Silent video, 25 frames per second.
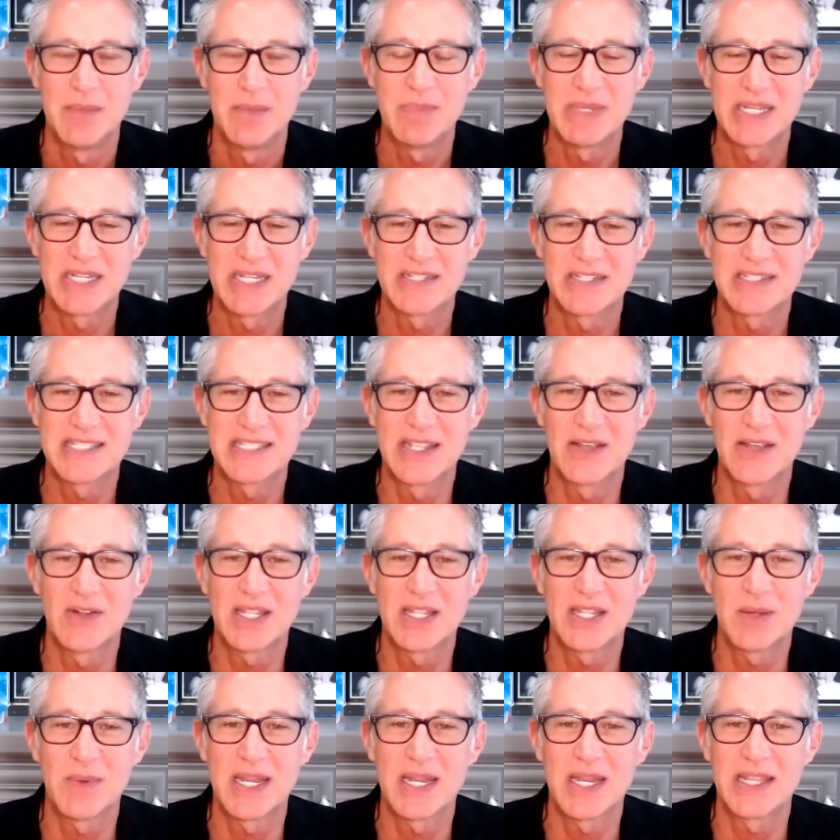Because the
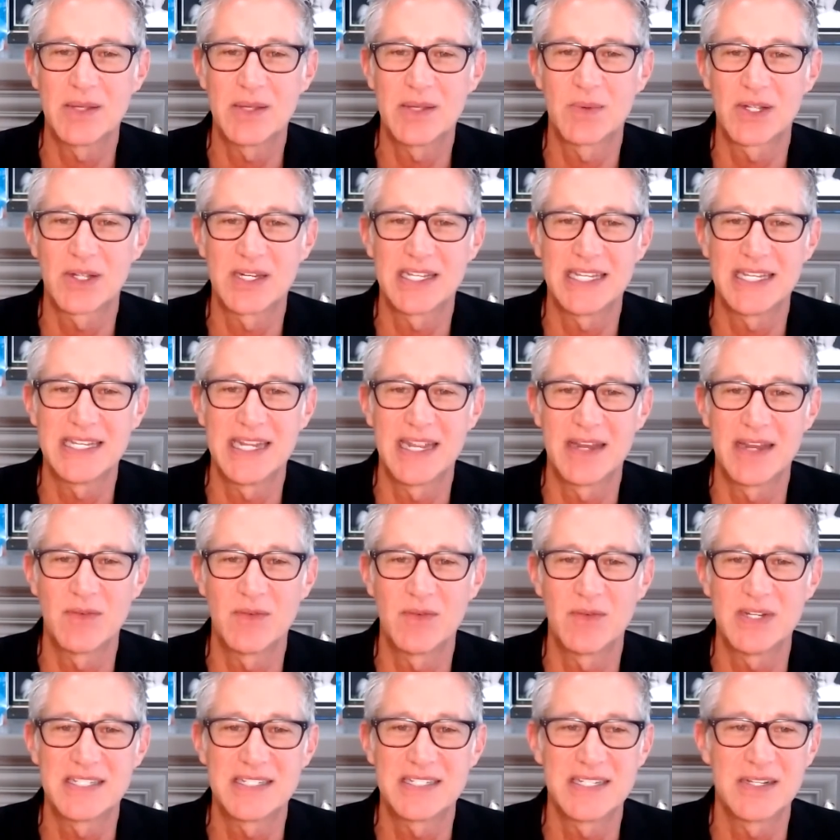only way that we're going to hit
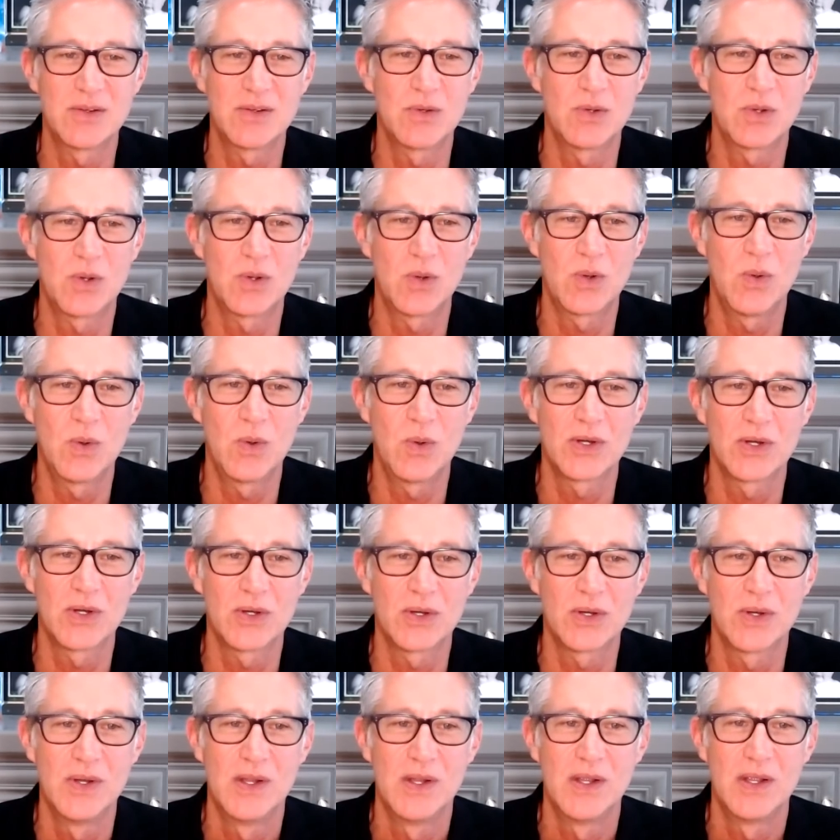every single
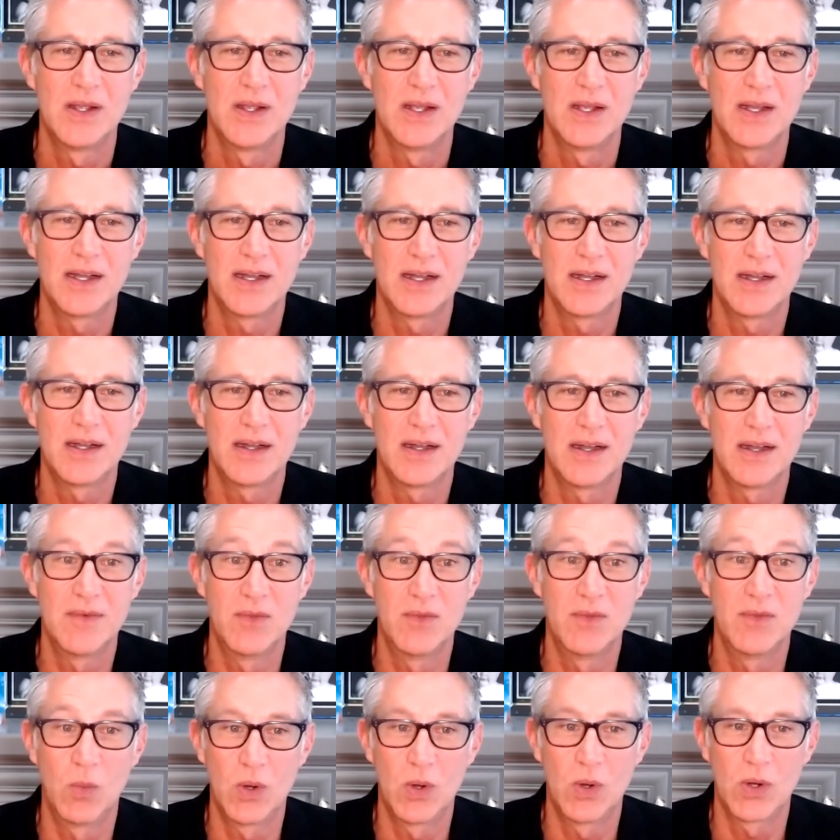corner
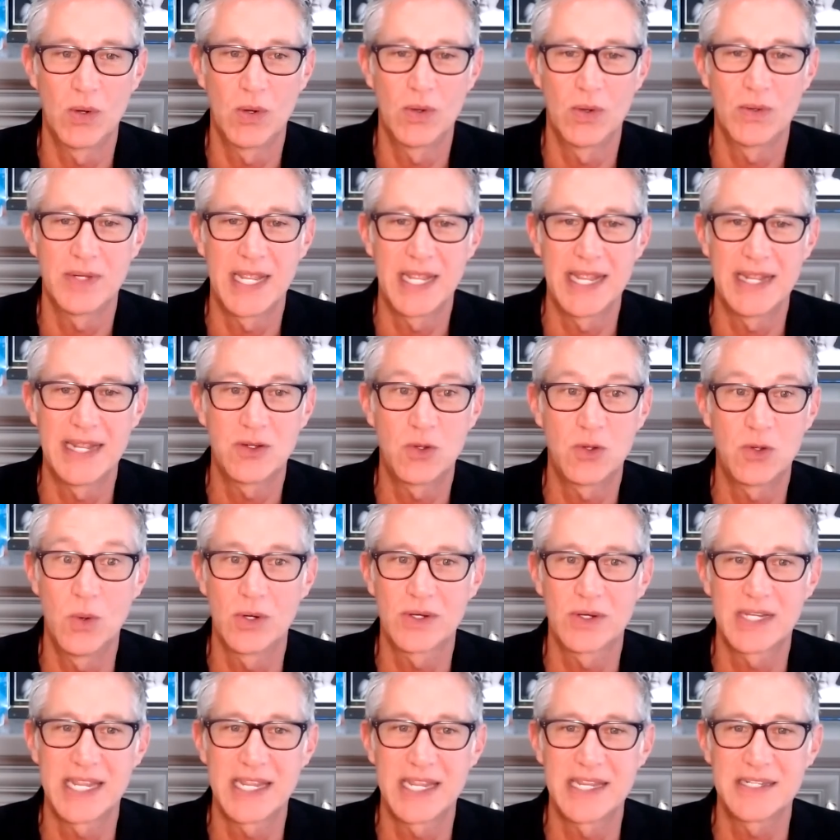of the world and
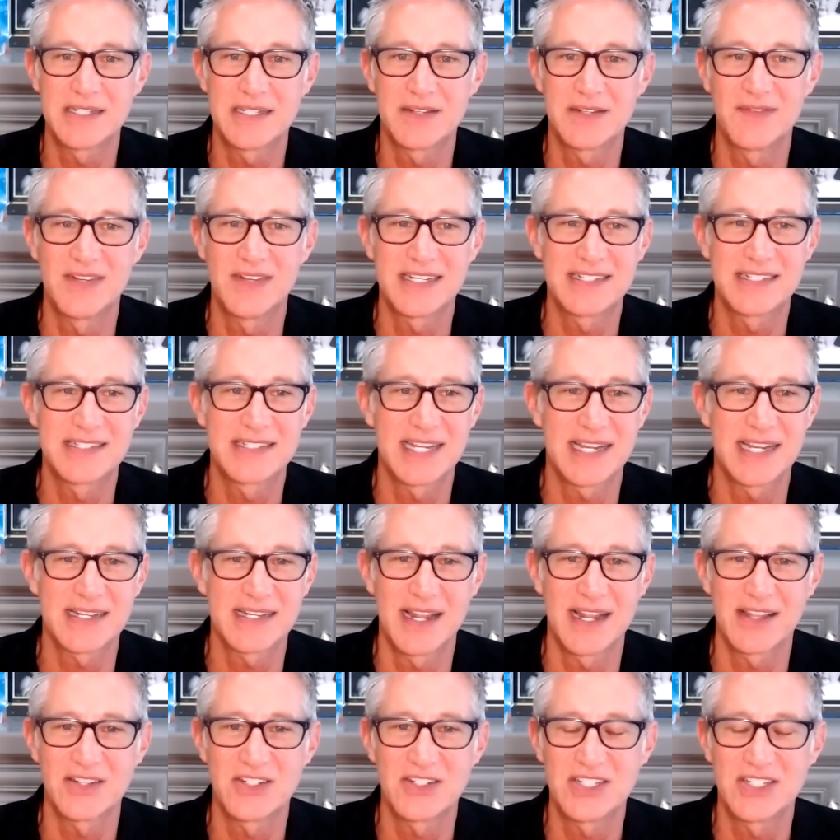corner case of a
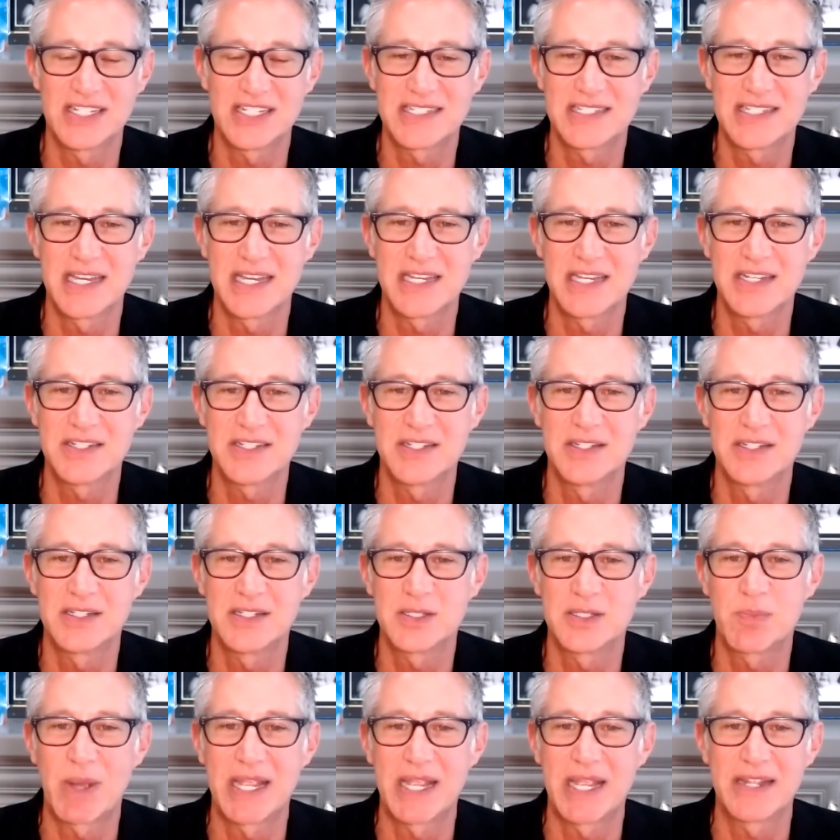technology extension is
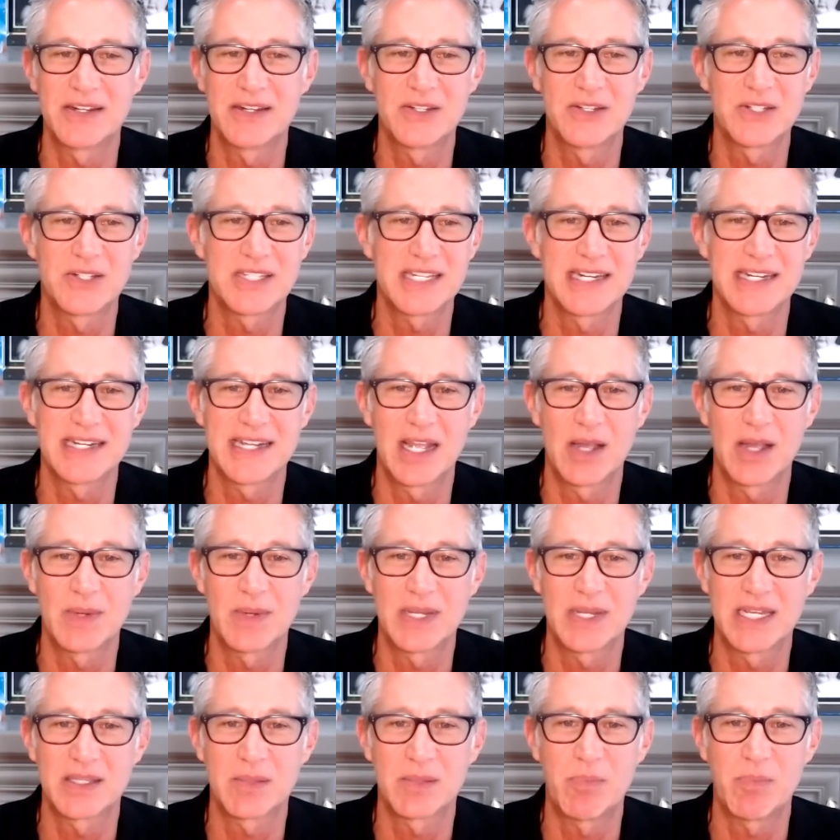by understanding how
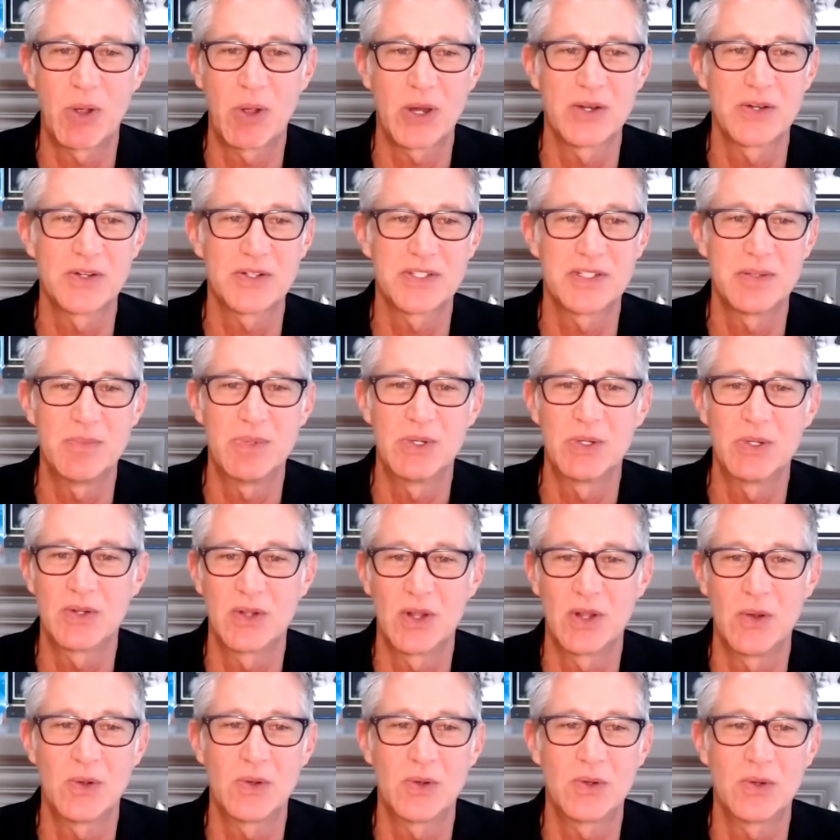we get the partners to build
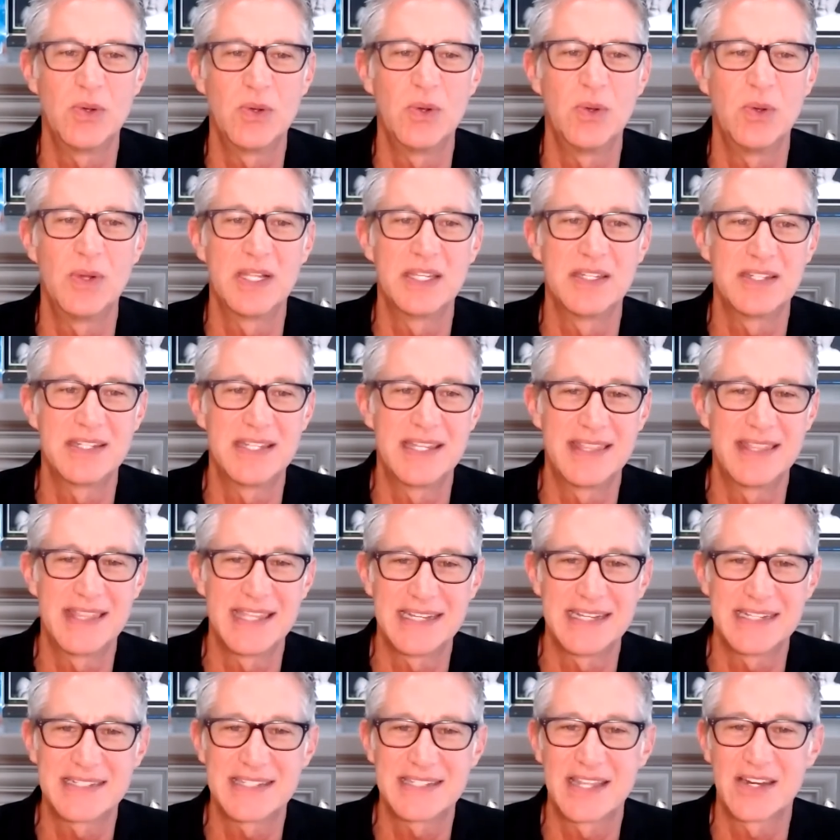local and
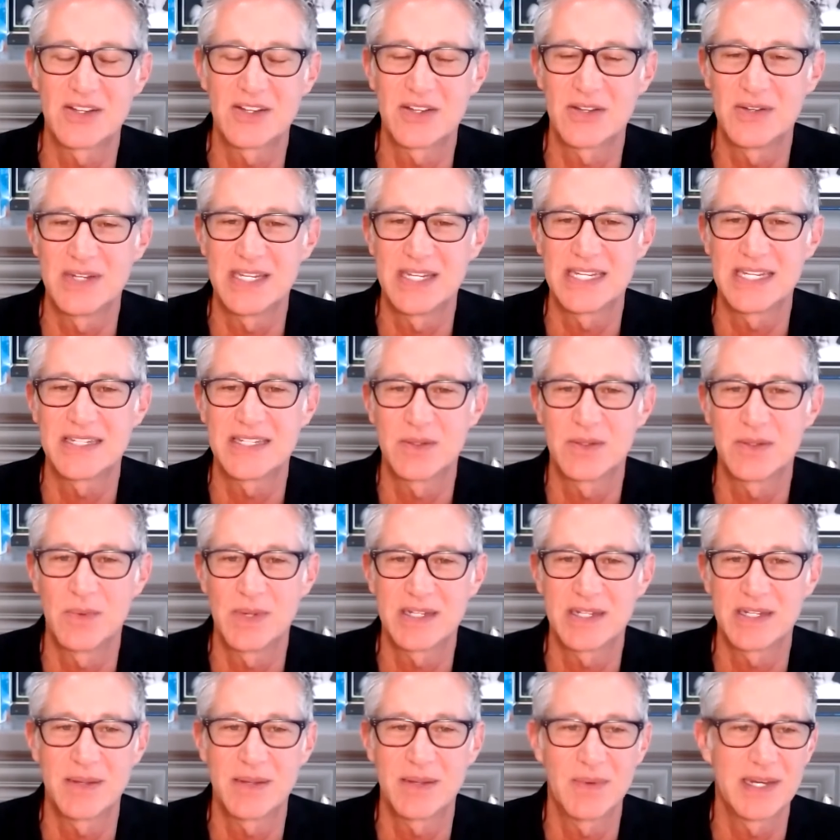things that are unique to
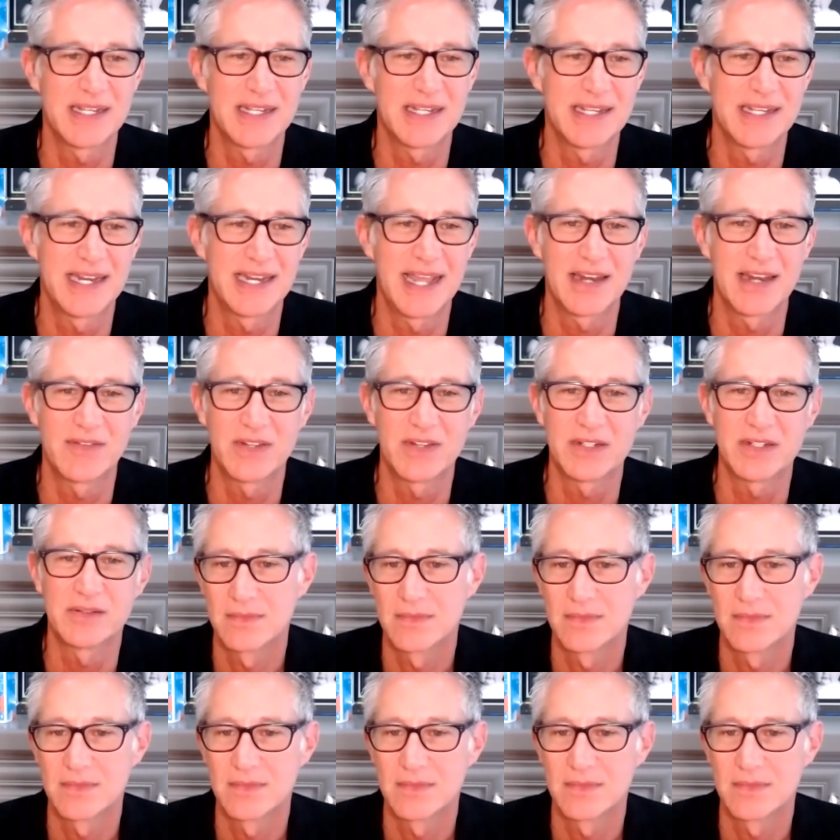what they want to get out of it.